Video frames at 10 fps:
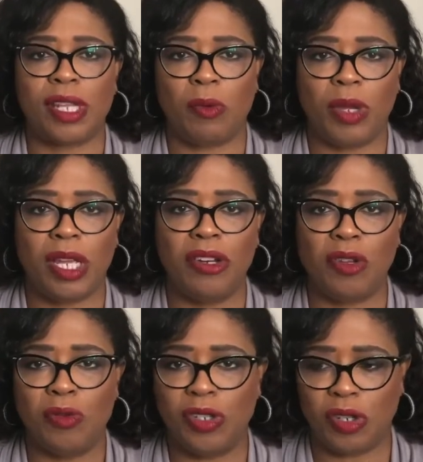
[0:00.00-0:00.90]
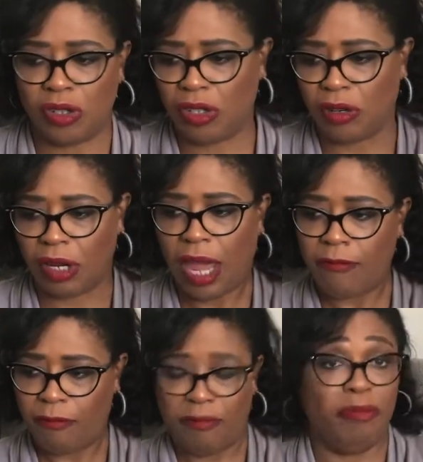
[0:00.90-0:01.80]
that we can use to, to have
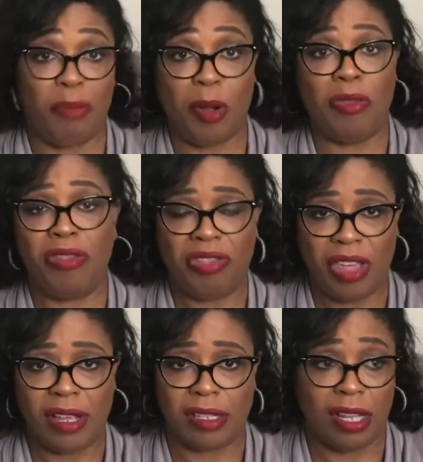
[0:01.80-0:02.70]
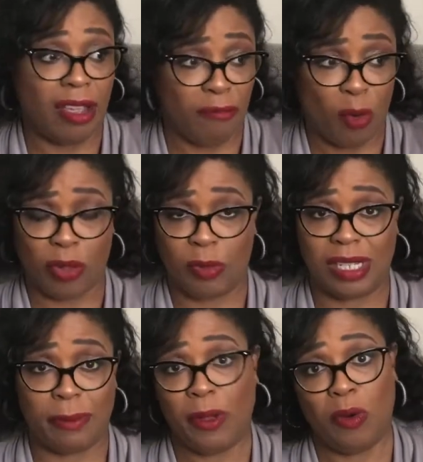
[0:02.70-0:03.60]
both things, you can more than one
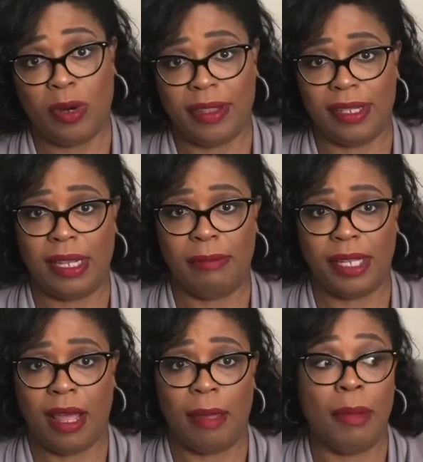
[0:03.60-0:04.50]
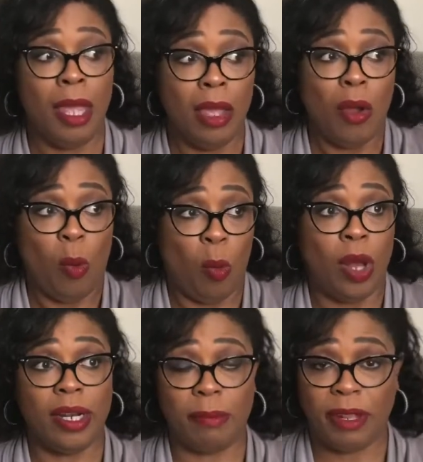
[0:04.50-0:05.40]
spell going at the same time.
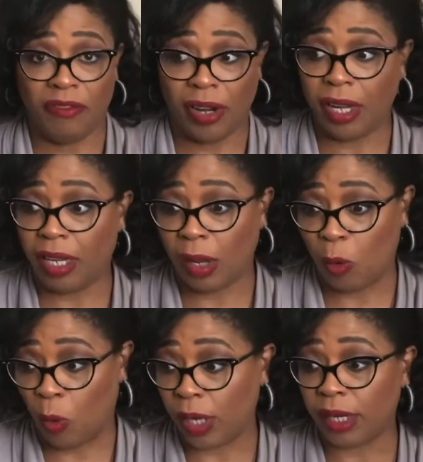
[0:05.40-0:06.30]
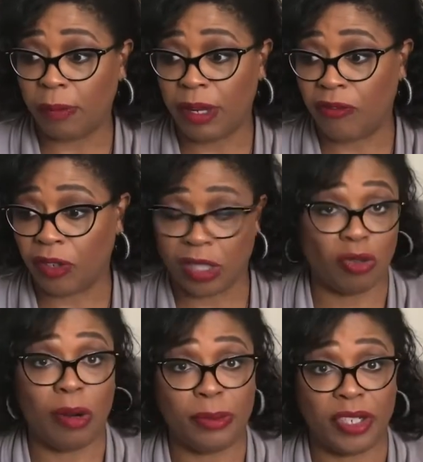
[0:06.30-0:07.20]
One could be for healing, one could be for
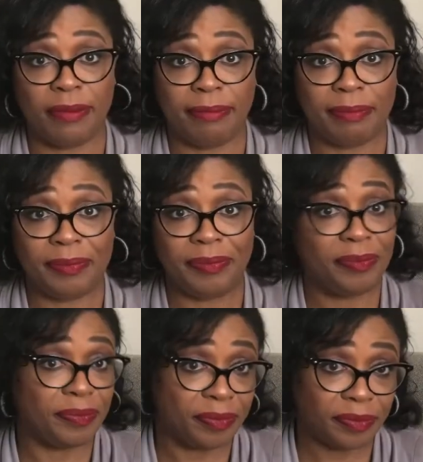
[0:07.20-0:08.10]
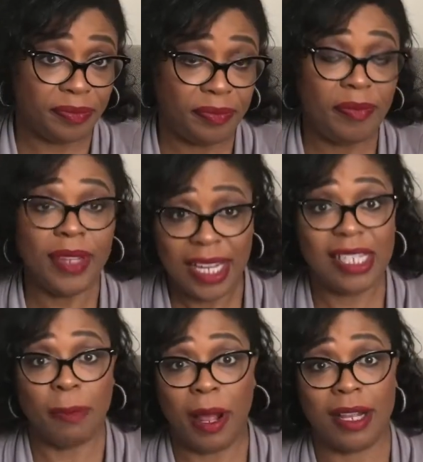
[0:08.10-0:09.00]
disruption.
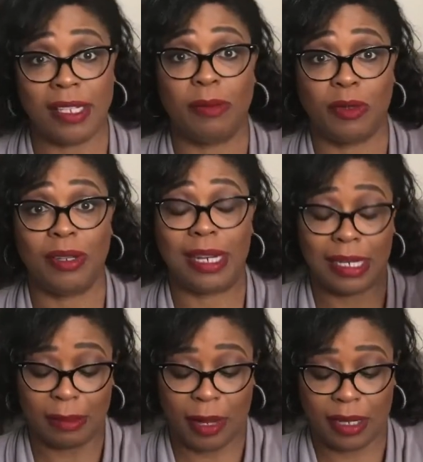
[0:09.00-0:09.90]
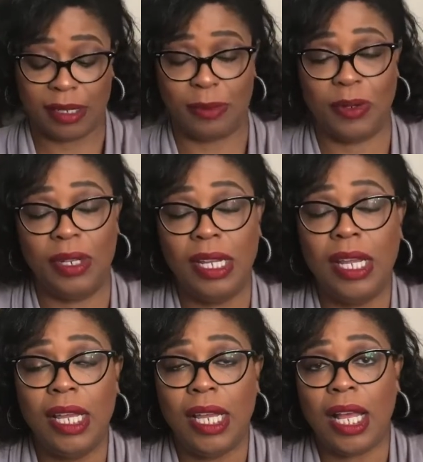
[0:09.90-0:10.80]
It's possible. It is possible.
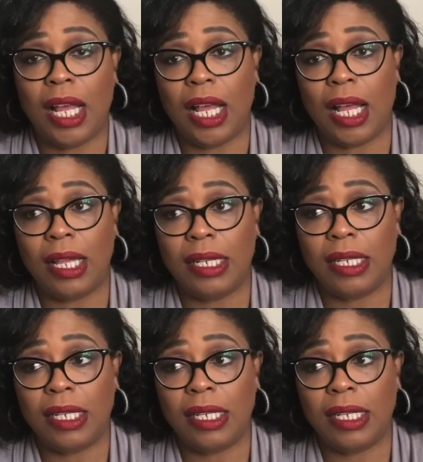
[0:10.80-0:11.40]
Uh,